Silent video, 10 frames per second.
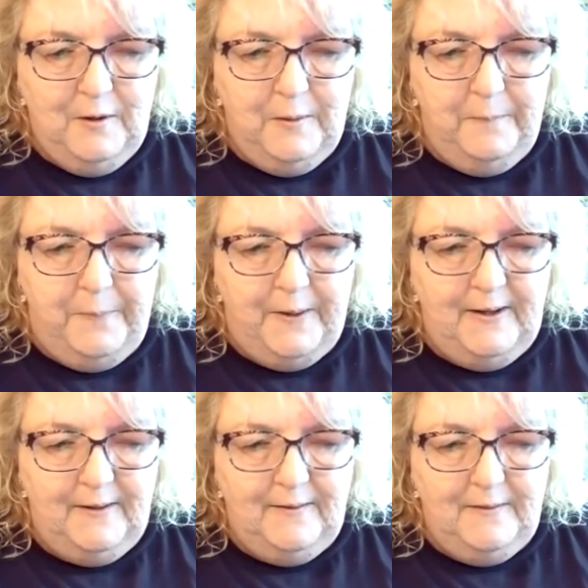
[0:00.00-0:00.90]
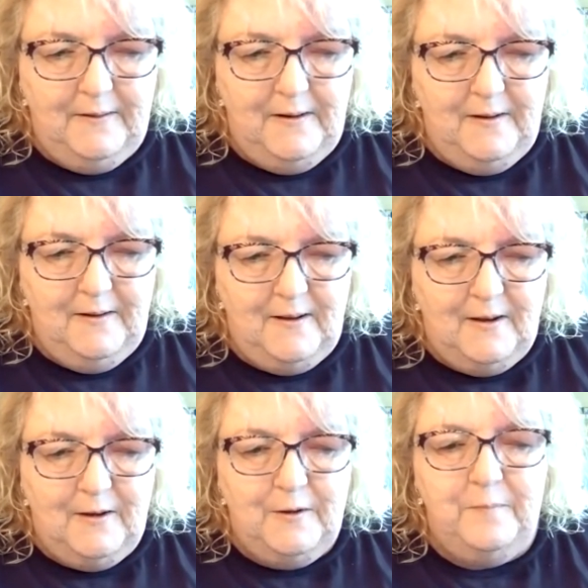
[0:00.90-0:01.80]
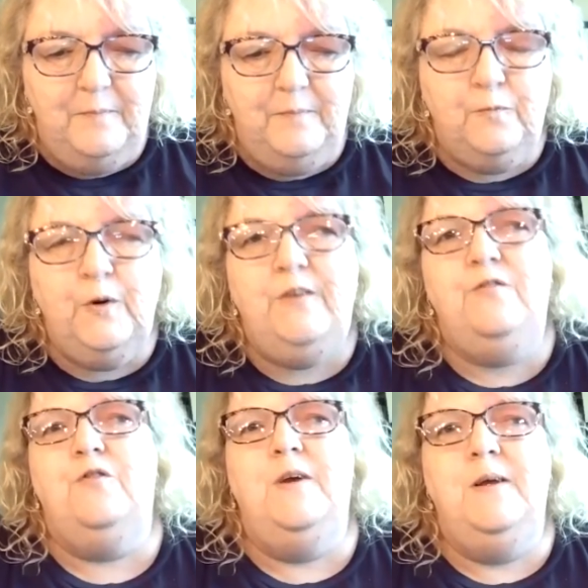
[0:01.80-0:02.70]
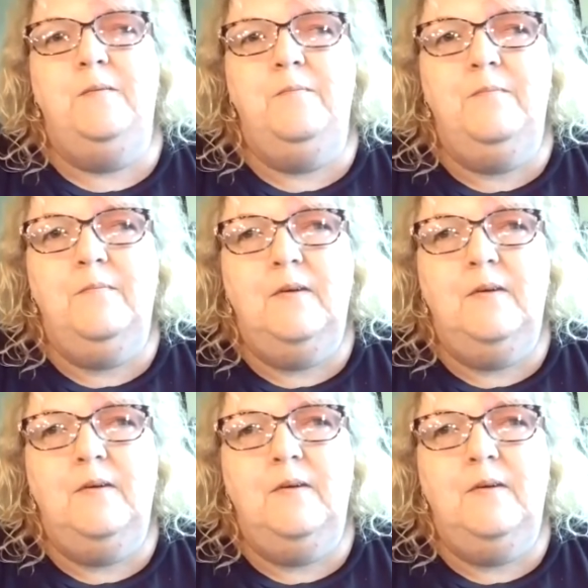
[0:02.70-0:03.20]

but Restream,